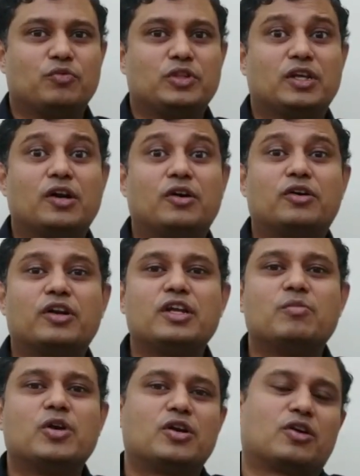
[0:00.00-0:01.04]
with the
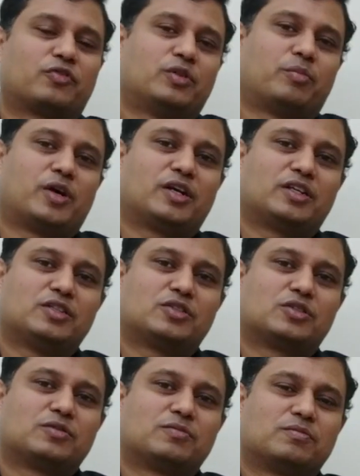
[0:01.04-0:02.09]
agreement of the
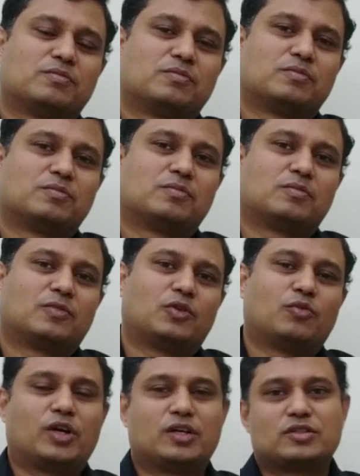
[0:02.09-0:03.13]
parties.
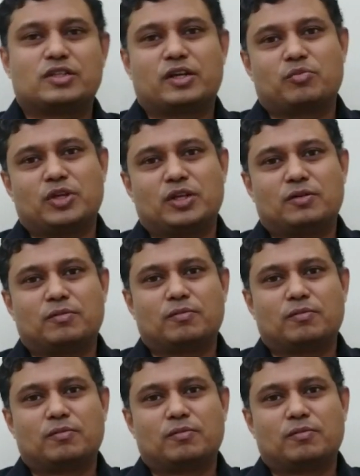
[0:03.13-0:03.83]
What does that mean?